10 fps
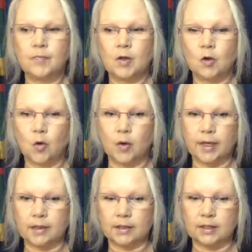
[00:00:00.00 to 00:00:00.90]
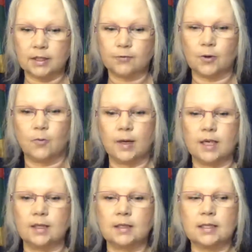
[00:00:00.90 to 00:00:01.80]
coined in different
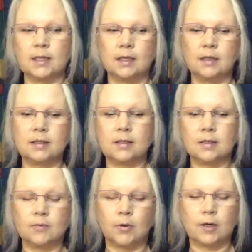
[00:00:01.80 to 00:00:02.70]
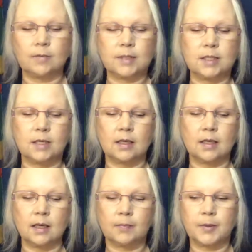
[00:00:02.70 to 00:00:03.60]
ways. And this is where I'm seeing
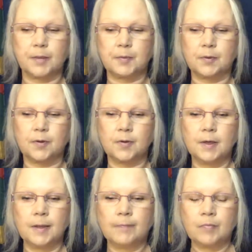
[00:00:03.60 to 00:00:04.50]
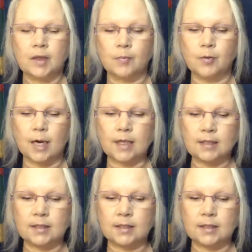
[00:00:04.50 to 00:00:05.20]
that people that practice